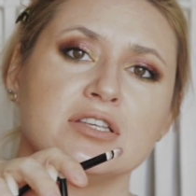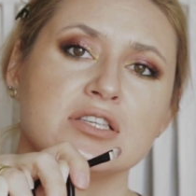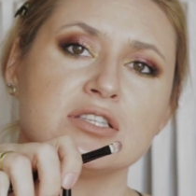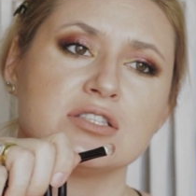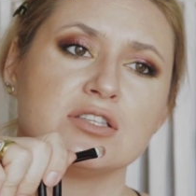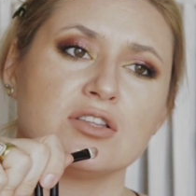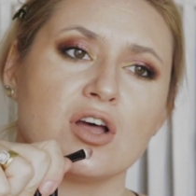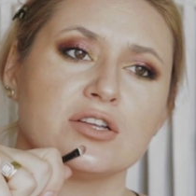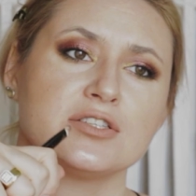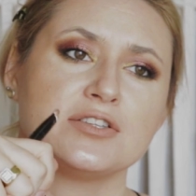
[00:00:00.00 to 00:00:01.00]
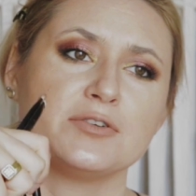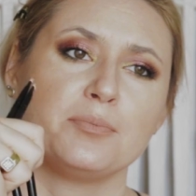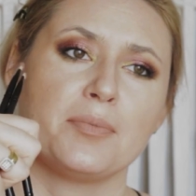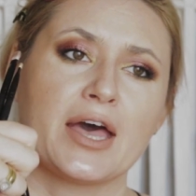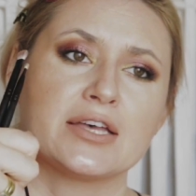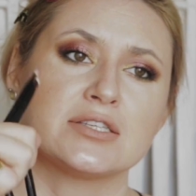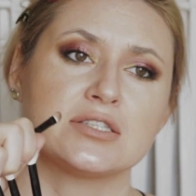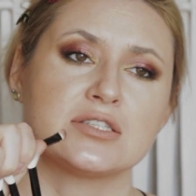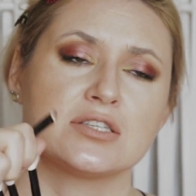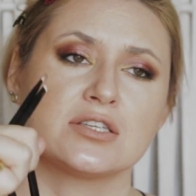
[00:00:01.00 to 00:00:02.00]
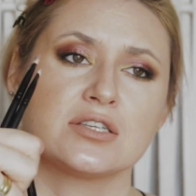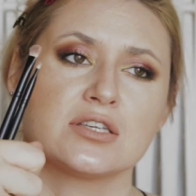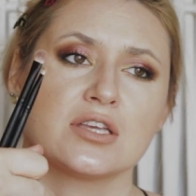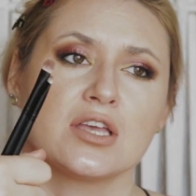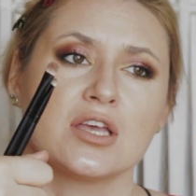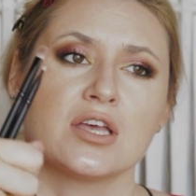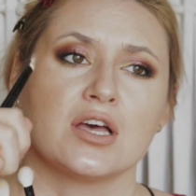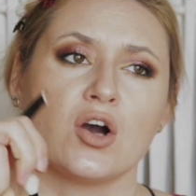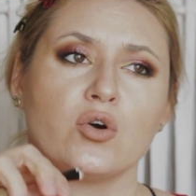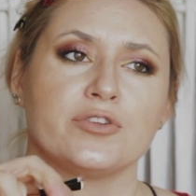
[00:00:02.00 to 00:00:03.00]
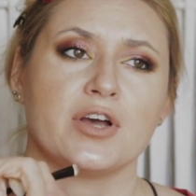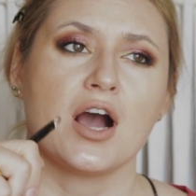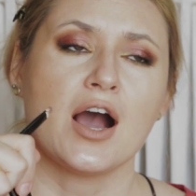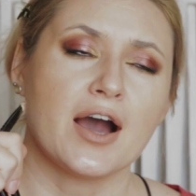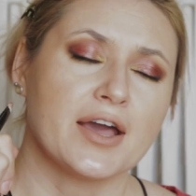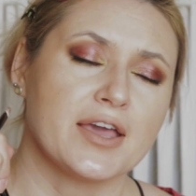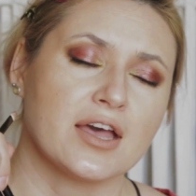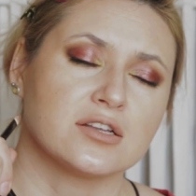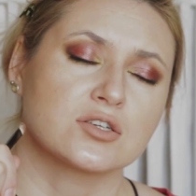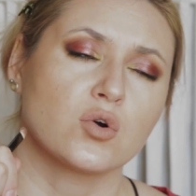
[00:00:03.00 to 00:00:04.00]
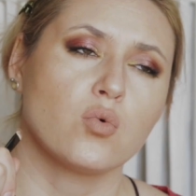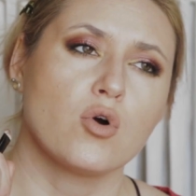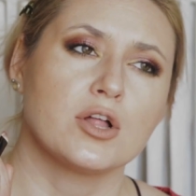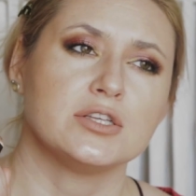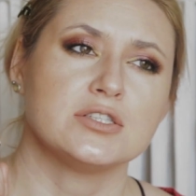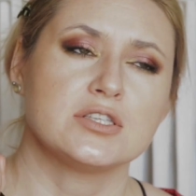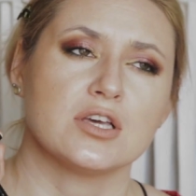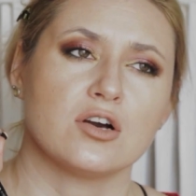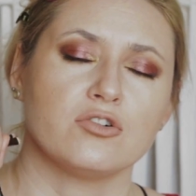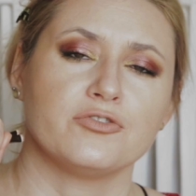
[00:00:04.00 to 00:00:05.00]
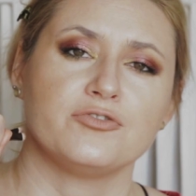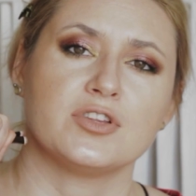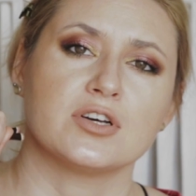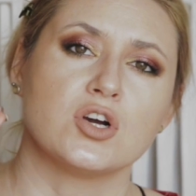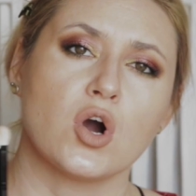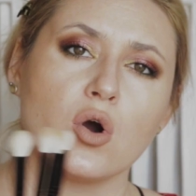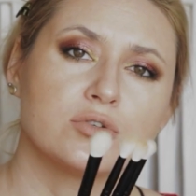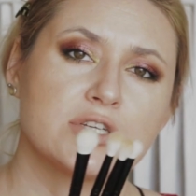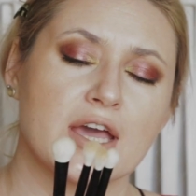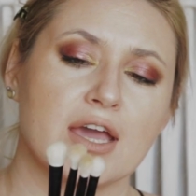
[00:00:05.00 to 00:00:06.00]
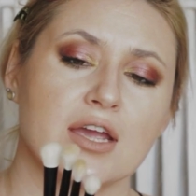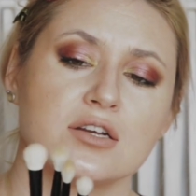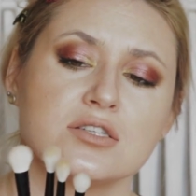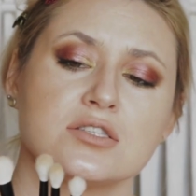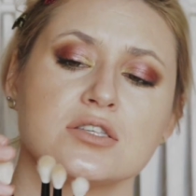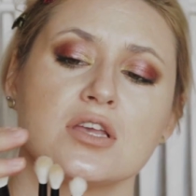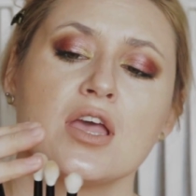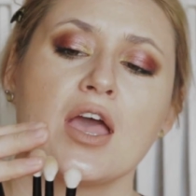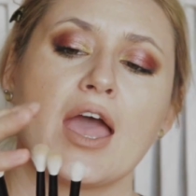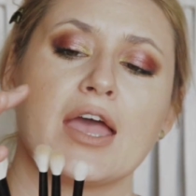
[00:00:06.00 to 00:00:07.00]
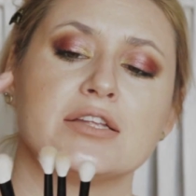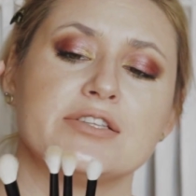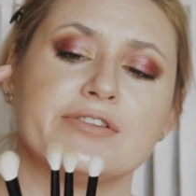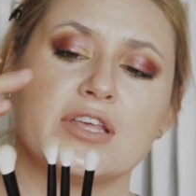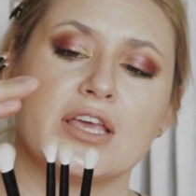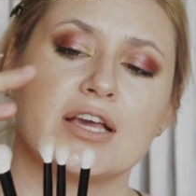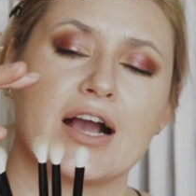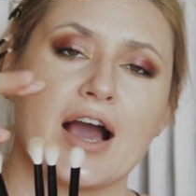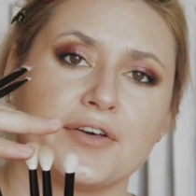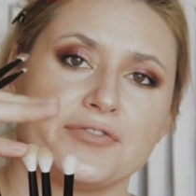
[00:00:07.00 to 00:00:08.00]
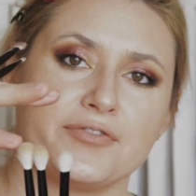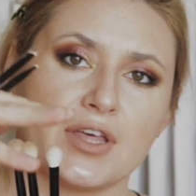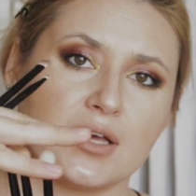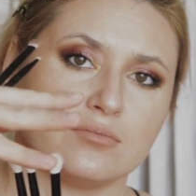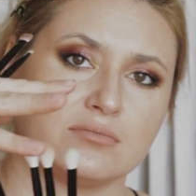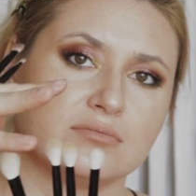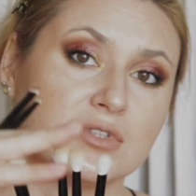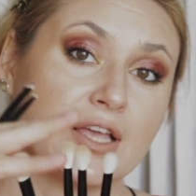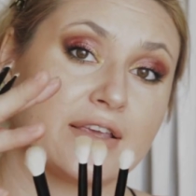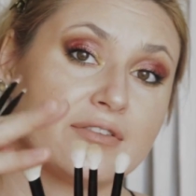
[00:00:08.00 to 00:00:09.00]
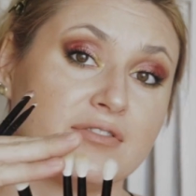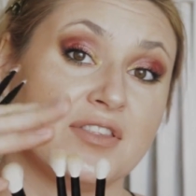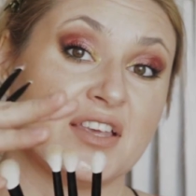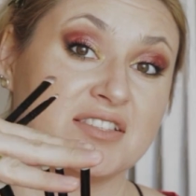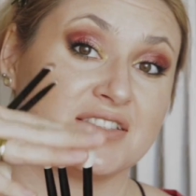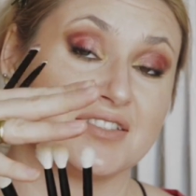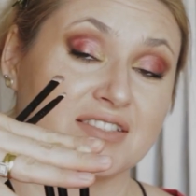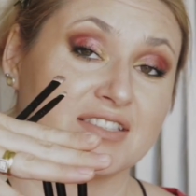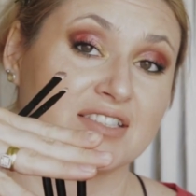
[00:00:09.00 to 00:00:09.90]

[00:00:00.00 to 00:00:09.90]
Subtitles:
this is not the best or the high-end quality of the gold hairs, and they cut them like this.